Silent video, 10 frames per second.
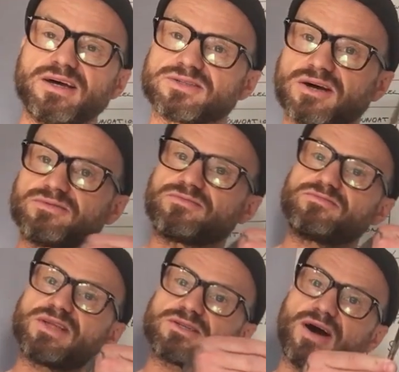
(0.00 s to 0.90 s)
So
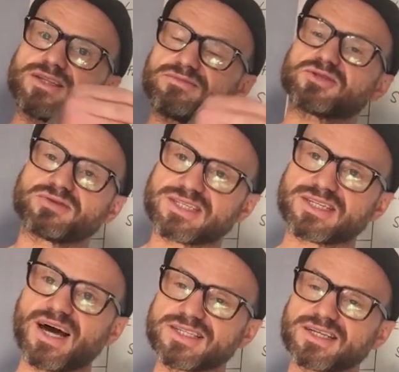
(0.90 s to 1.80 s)
there's quite a difference between
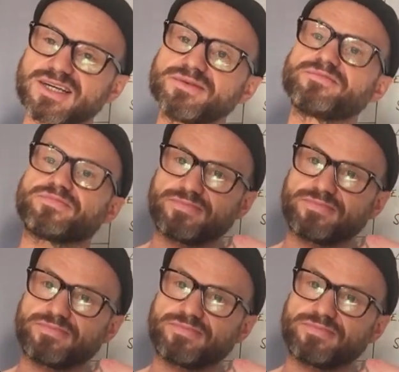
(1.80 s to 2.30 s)
slicing